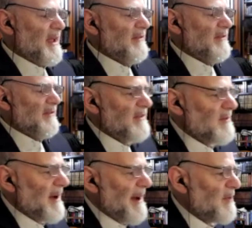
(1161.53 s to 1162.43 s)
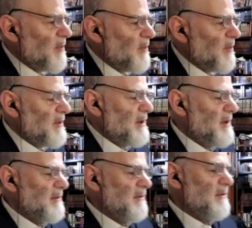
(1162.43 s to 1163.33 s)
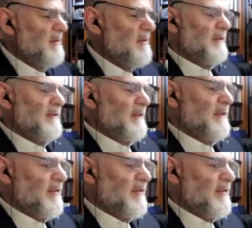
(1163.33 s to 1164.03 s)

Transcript: house, he wrapped the let's say